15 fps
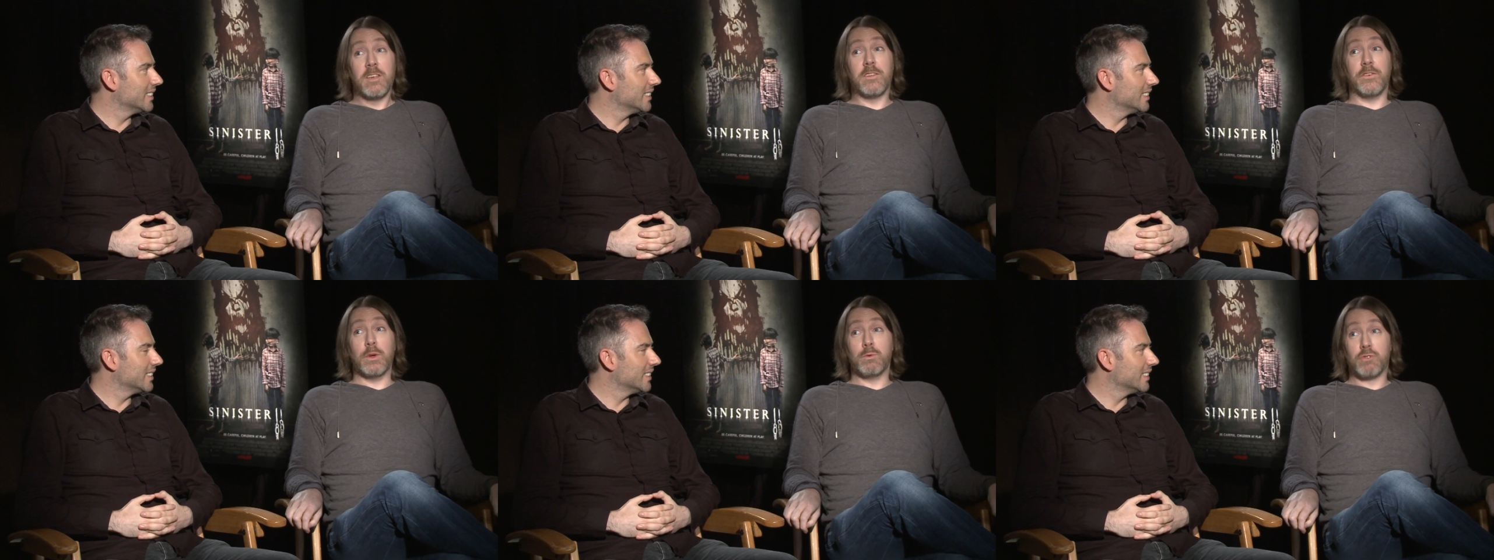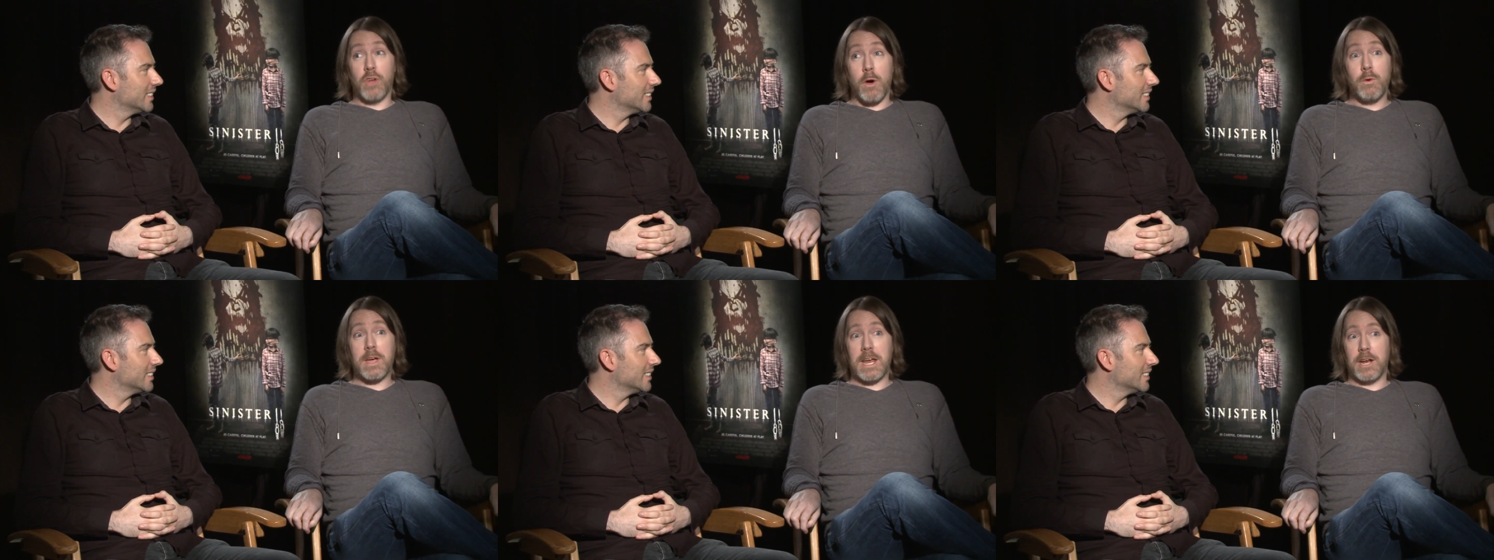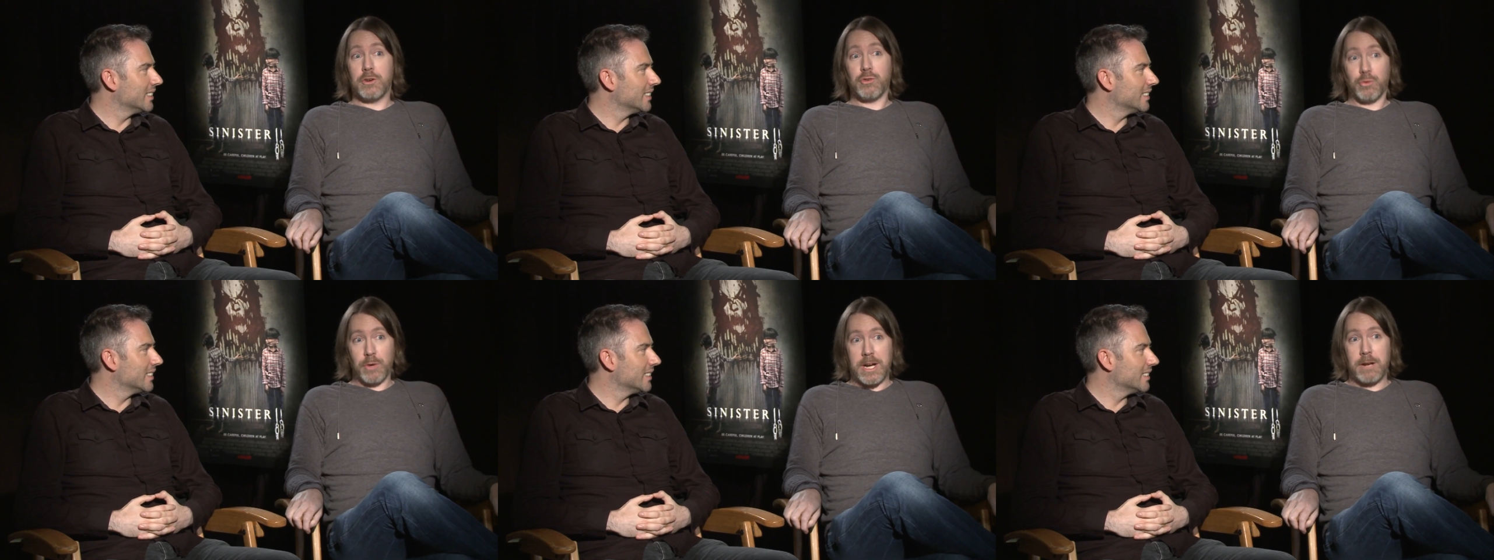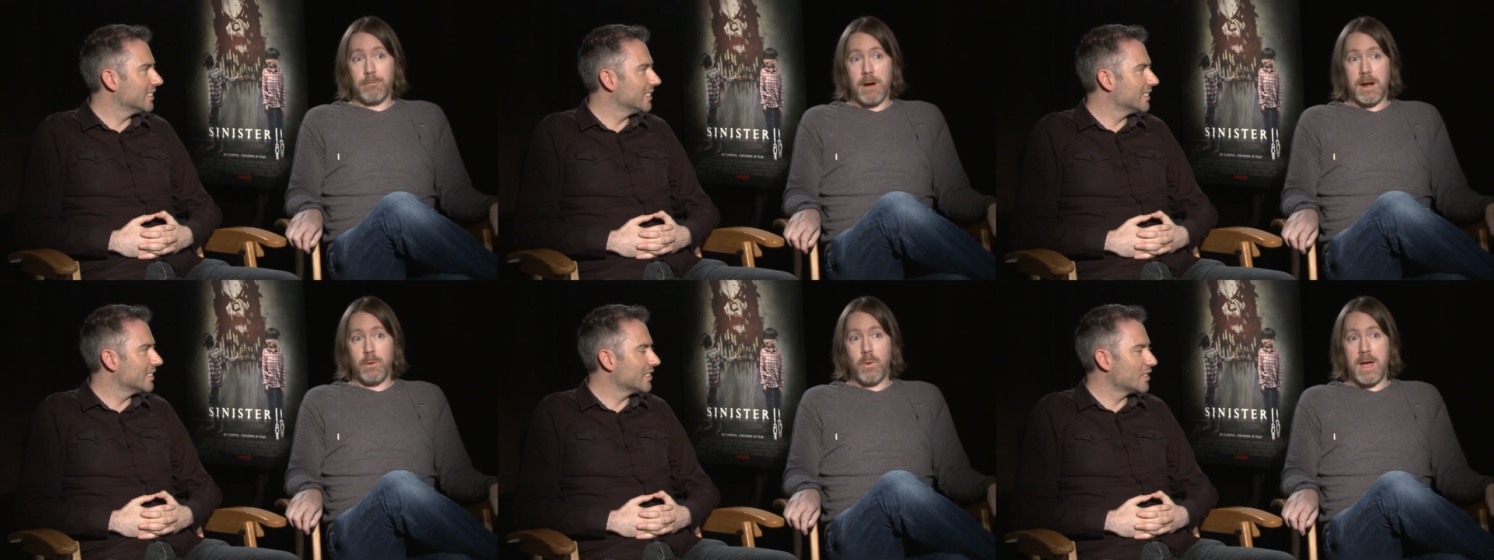Speaker 1: So if you don't get it treated
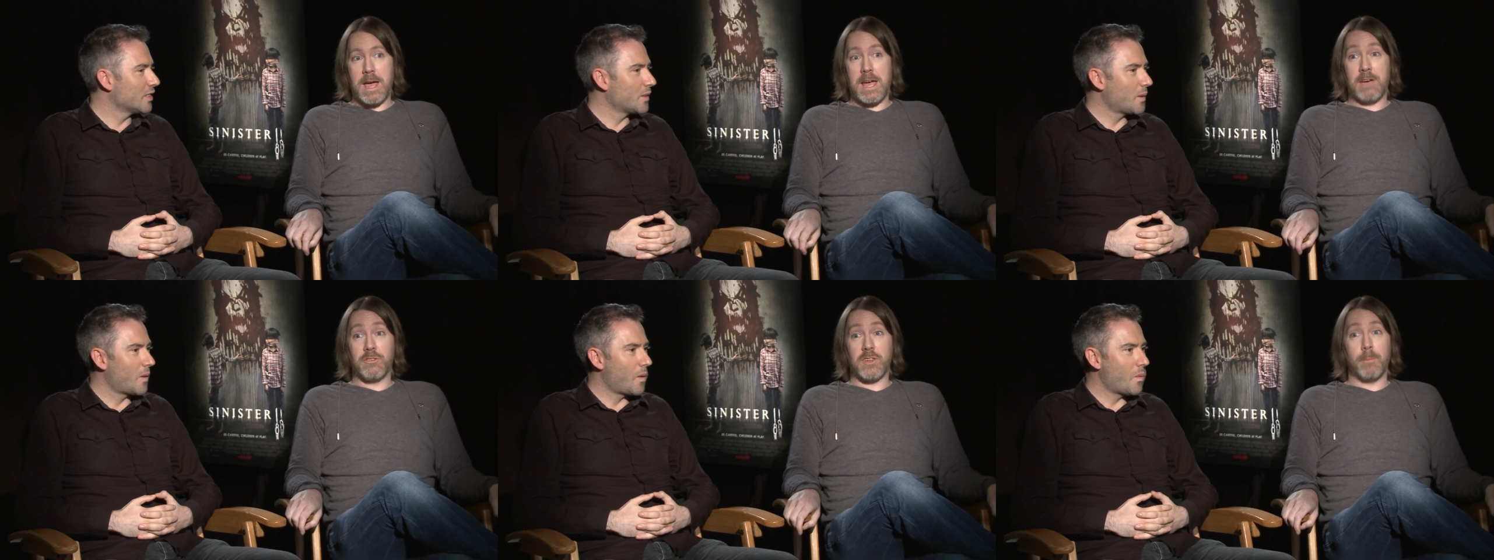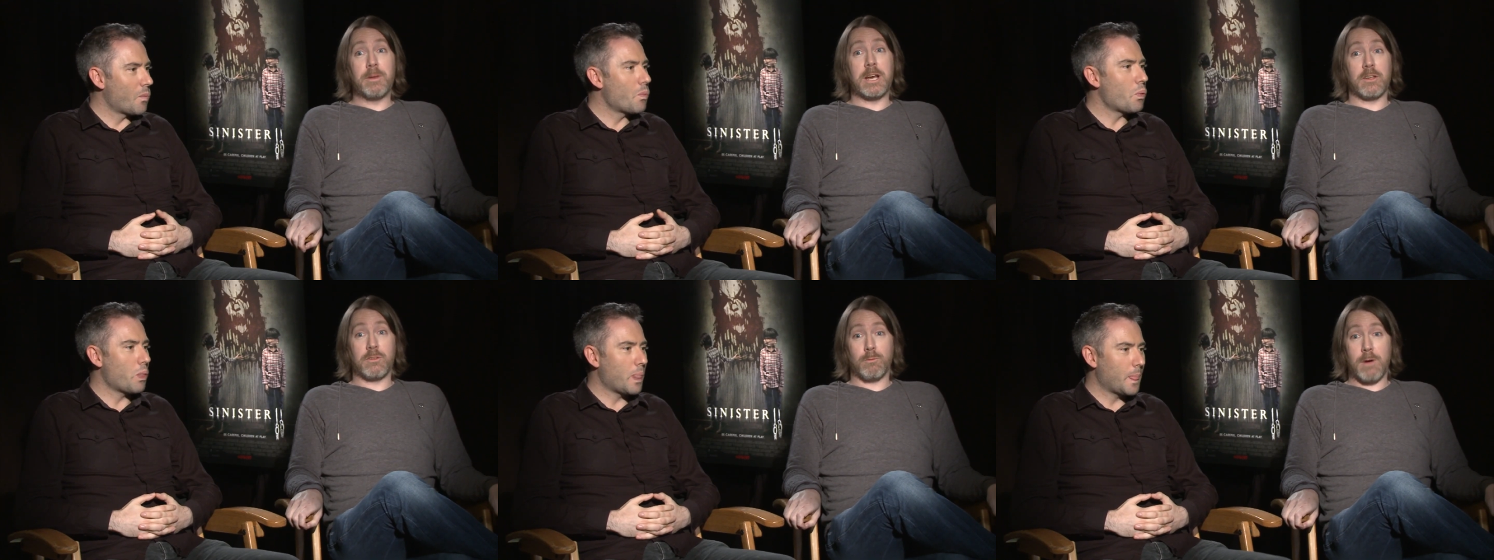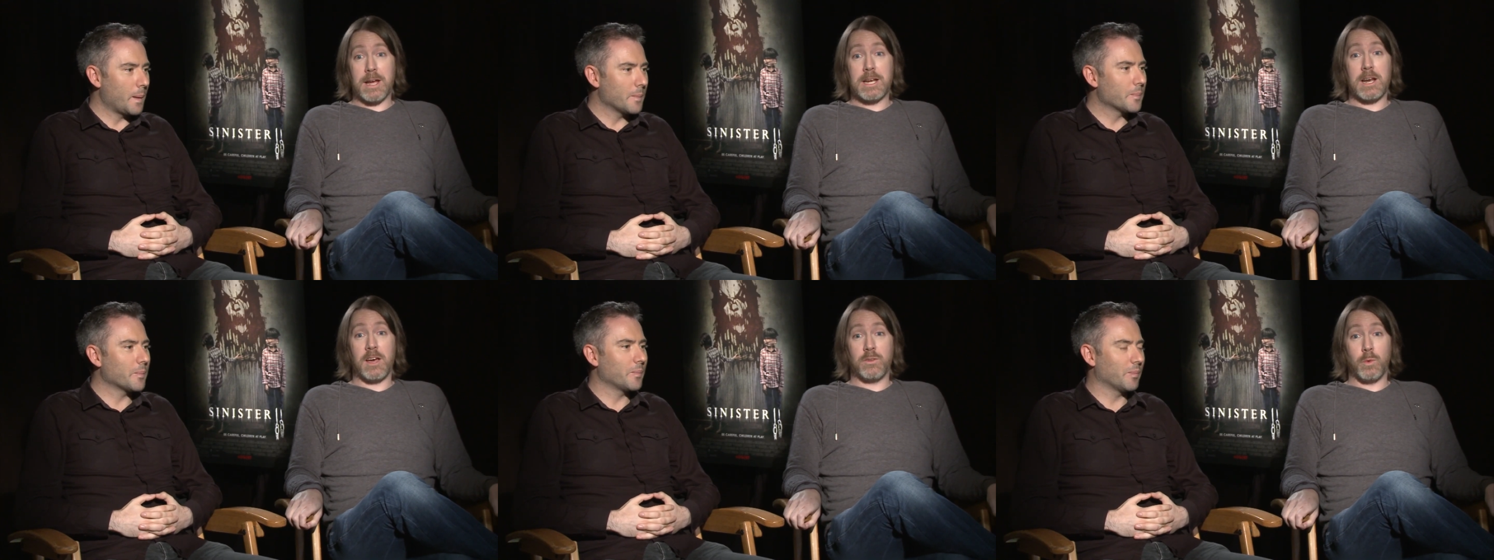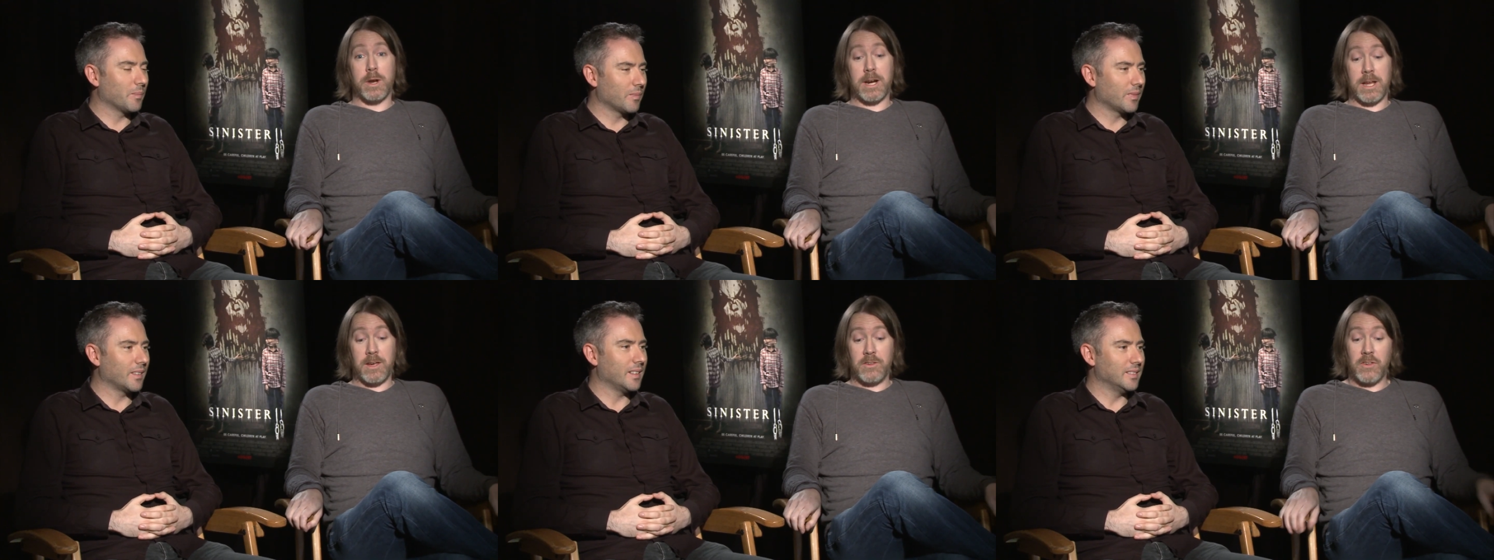right away, if somebody doesn't recognize what
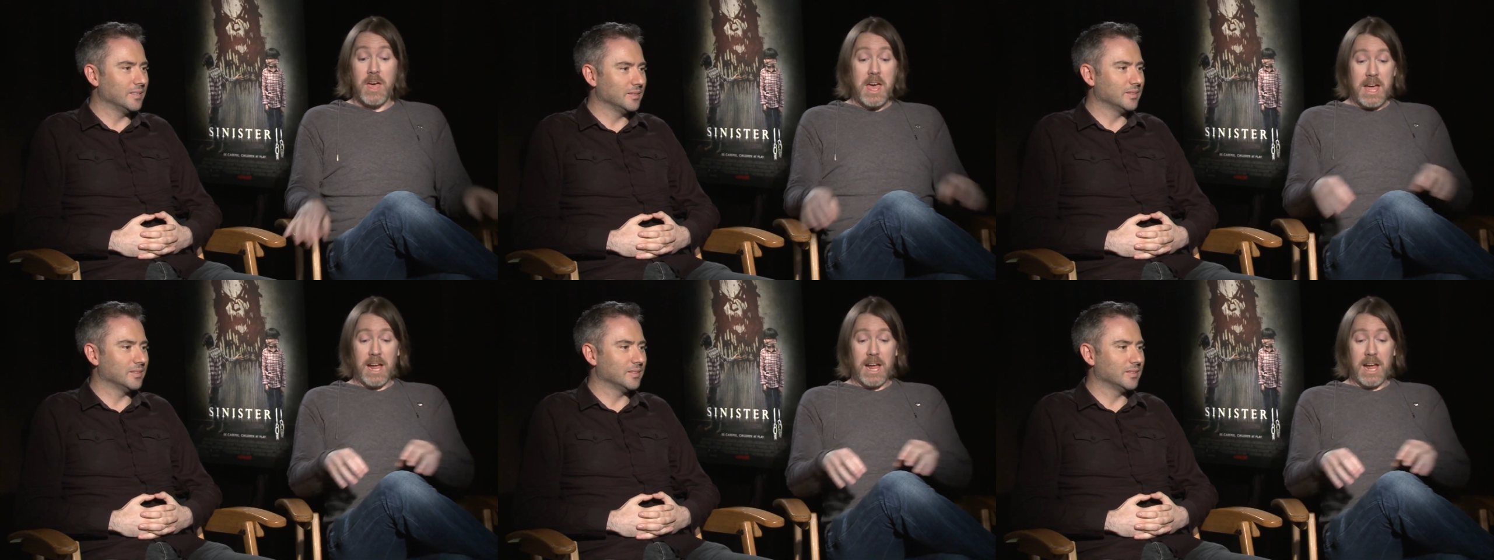it is,